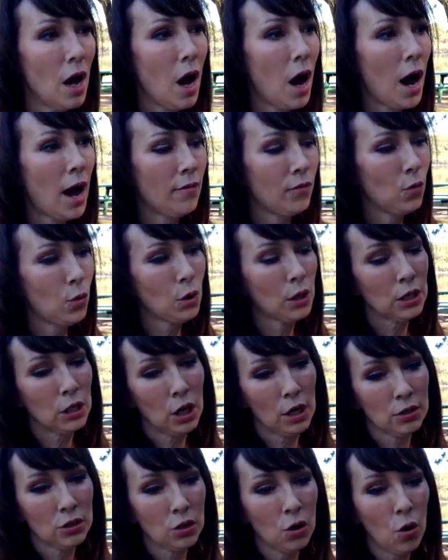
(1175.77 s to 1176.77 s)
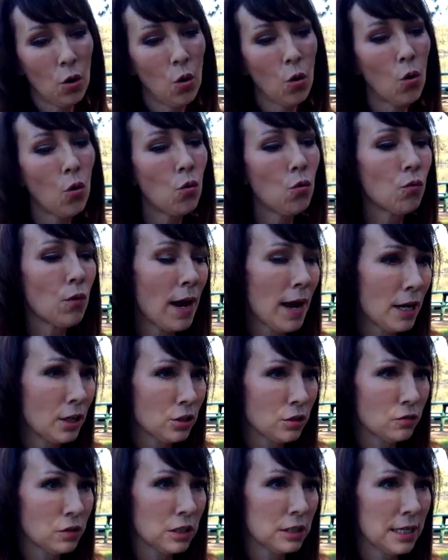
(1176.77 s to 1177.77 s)
I've organized a whole range
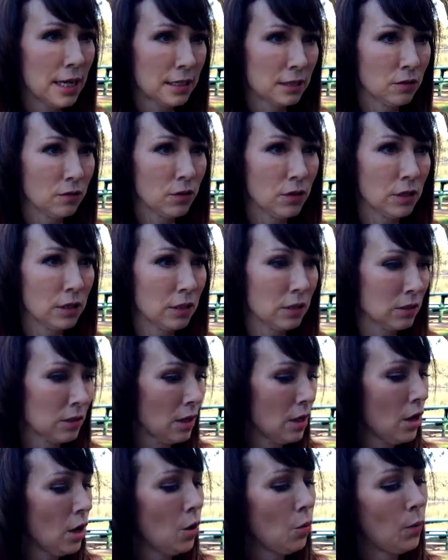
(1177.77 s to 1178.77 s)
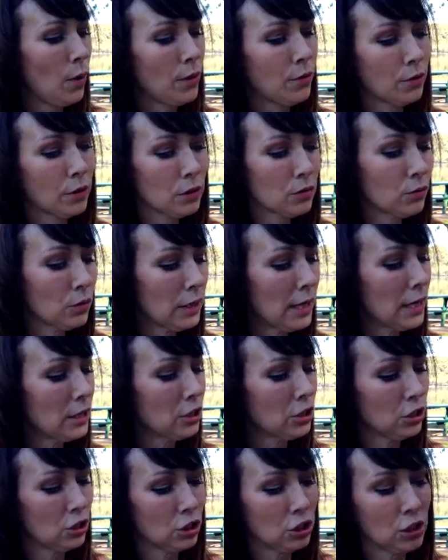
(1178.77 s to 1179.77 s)
of detective things, whether it's
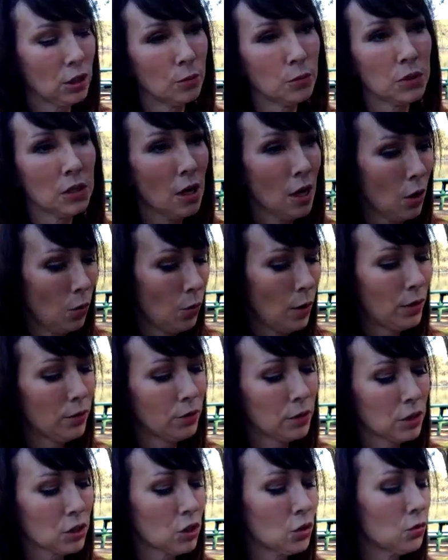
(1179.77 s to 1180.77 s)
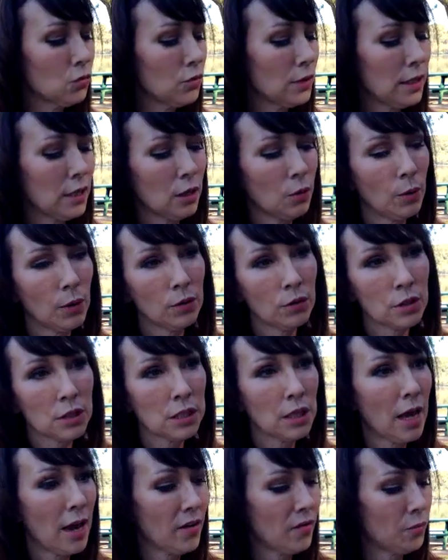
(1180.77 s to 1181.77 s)
relationships, whether it's career, whether it's
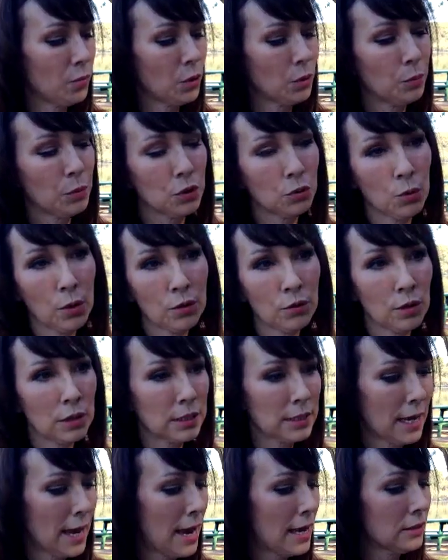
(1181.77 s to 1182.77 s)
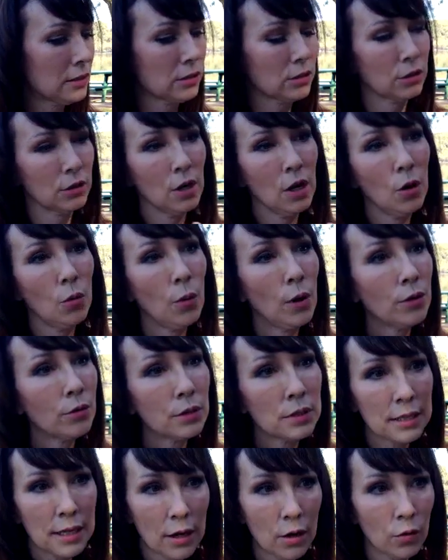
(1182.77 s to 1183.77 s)
life purpose, whether it's cancer, whether
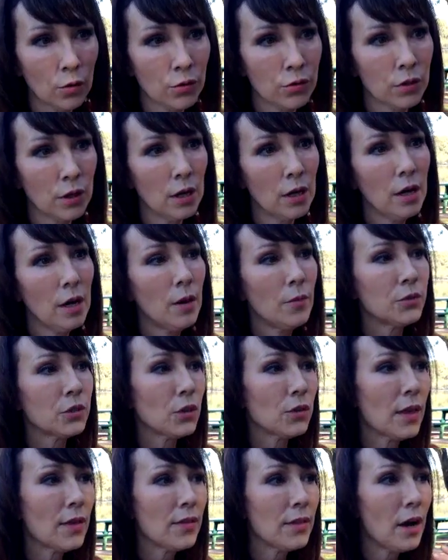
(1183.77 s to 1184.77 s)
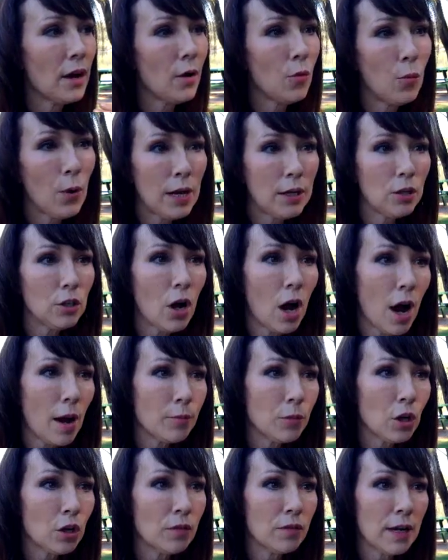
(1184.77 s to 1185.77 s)
it's health, so that when I'm
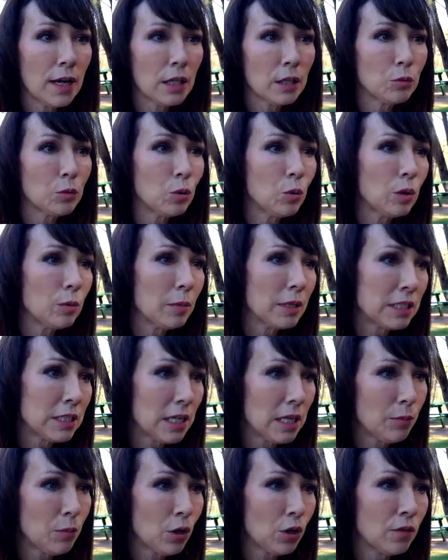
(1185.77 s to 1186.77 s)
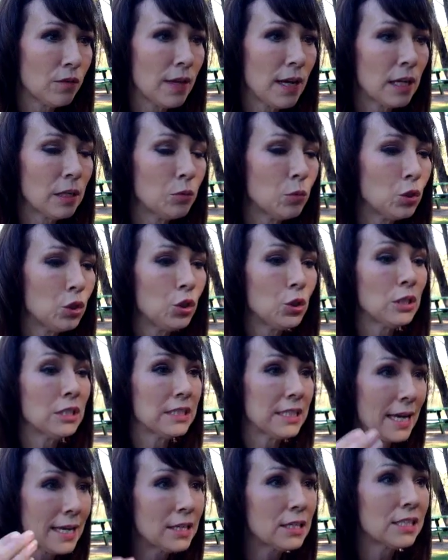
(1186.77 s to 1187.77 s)
not available or one of my team aren't available, you can
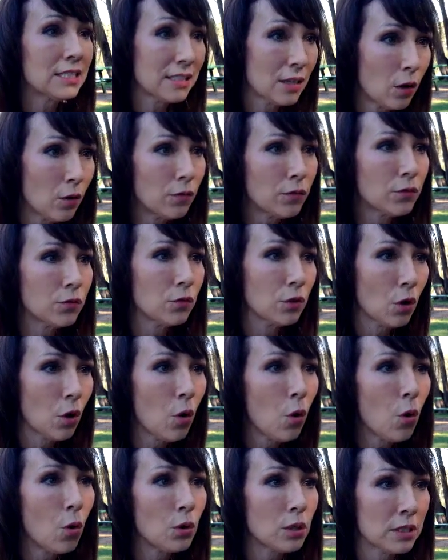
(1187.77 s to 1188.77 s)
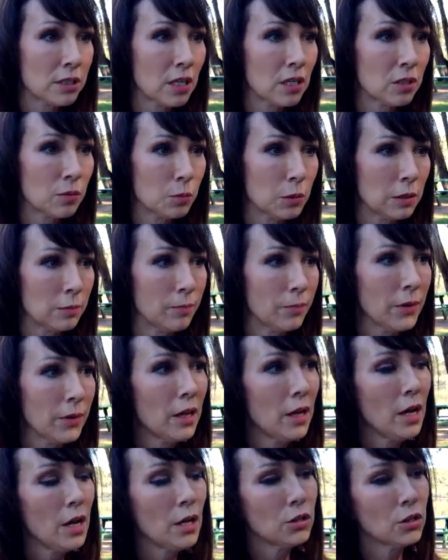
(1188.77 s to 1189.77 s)
take yourself through the whole assessment.
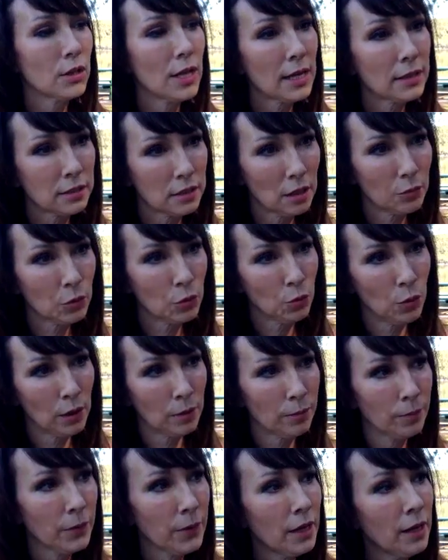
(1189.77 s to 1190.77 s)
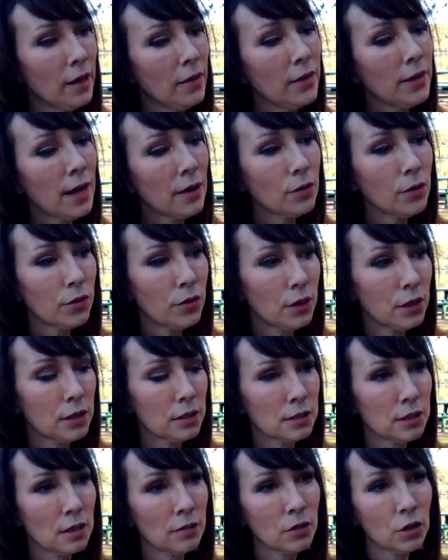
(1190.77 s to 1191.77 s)
So that's number one. The other thing is
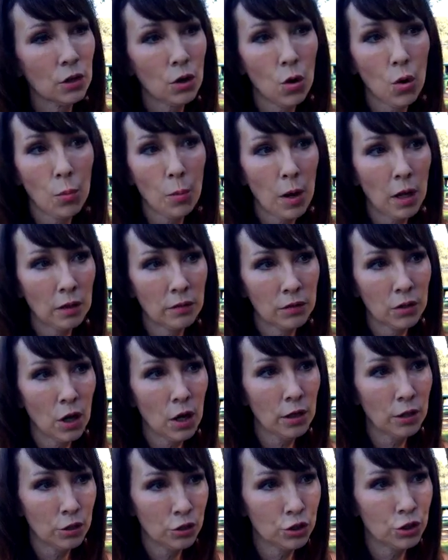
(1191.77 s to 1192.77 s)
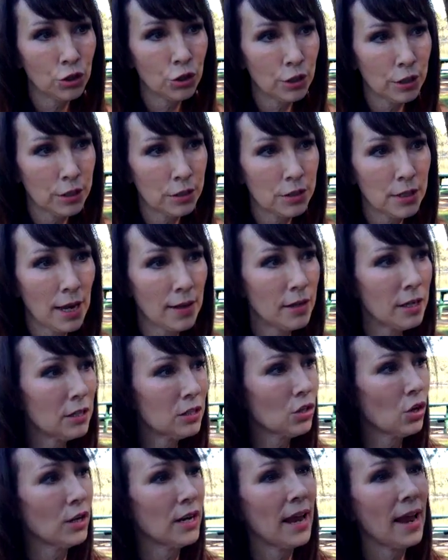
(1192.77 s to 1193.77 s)
that I've got a whole pile of guided journeys, and it's
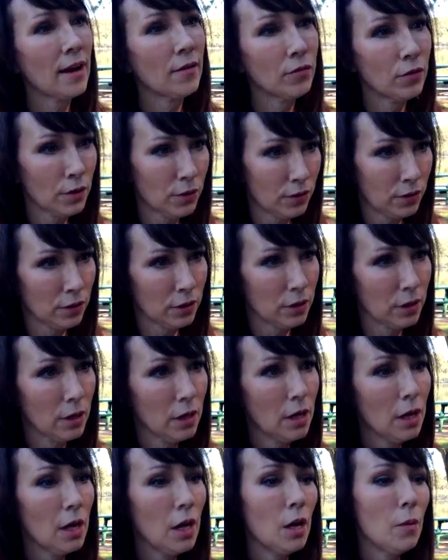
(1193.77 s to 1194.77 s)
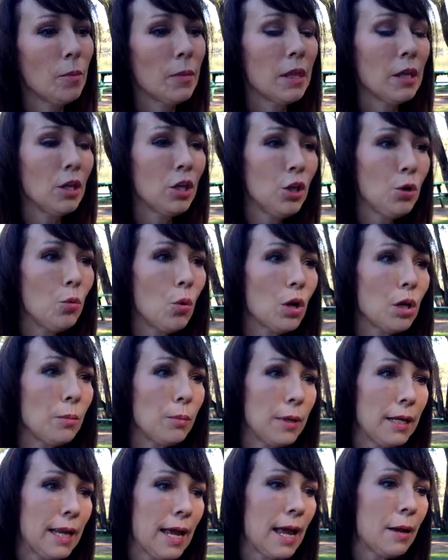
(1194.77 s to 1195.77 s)
on everything. You want to
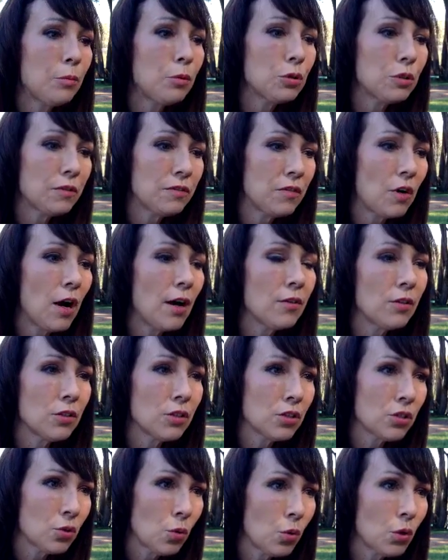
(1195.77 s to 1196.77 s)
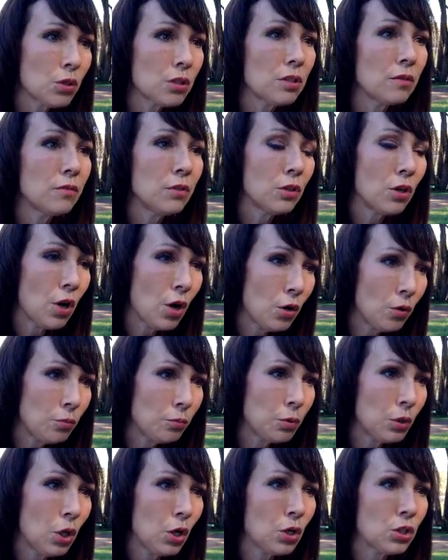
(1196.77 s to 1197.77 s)
be able to find the source of your own
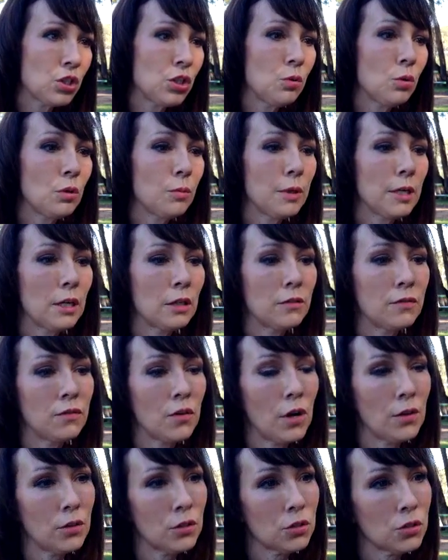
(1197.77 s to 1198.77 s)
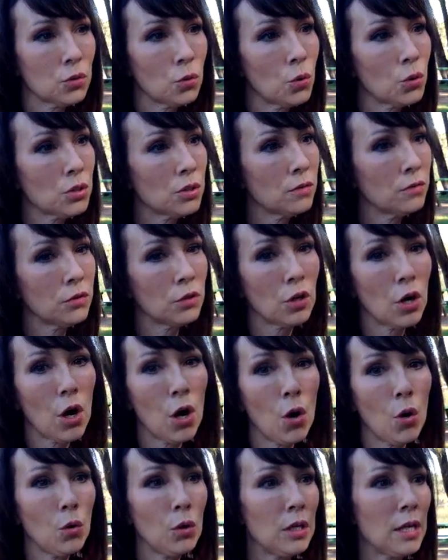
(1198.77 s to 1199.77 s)
blocks. You want to be able to find the source of your
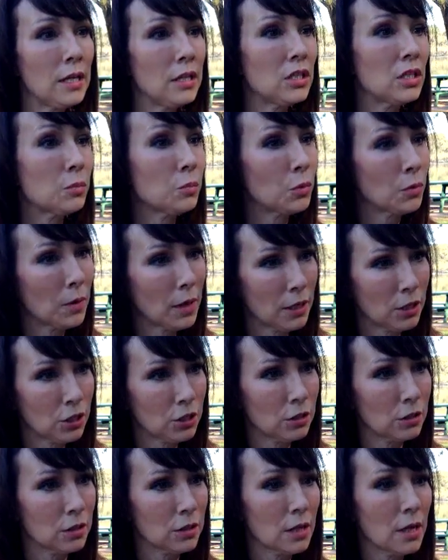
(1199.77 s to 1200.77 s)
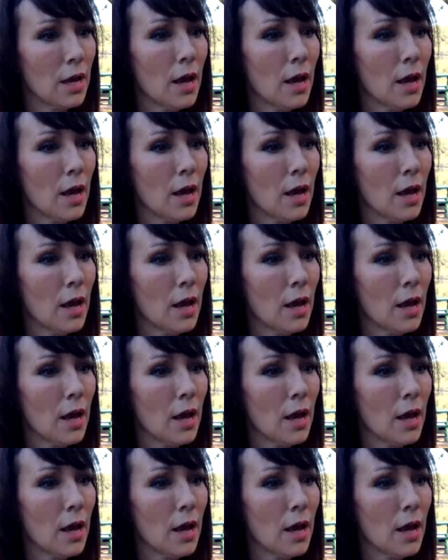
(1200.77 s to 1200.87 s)
own inspirations.